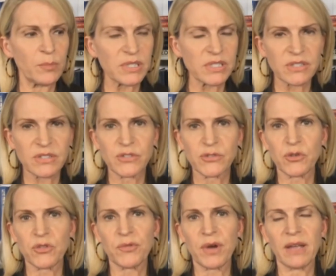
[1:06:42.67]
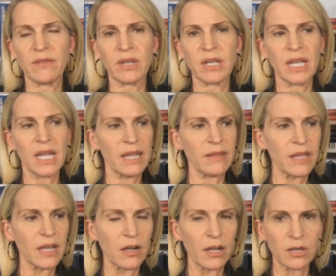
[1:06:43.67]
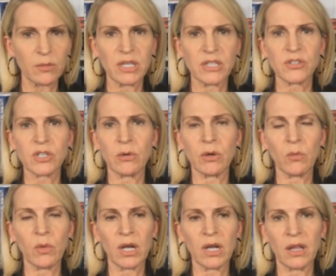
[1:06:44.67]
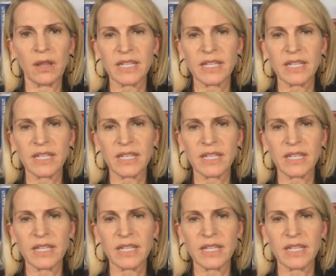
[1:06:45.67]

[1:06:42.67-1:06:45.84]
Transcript: businesses are thriving and the economy is going well,